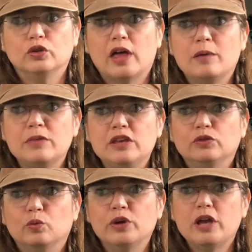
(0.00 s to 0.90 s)
that
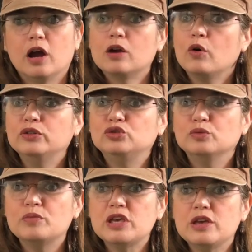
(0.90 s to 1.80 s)
means we are going
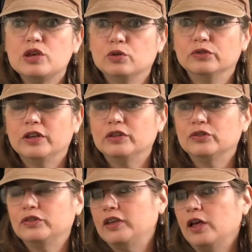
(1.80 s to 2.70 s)
to be using
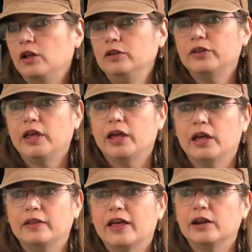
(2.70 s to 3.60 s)
skills
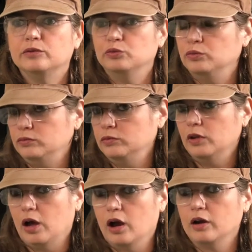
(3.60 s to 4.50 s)
that
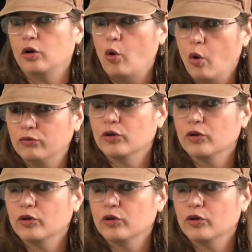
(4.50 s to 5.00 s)
are for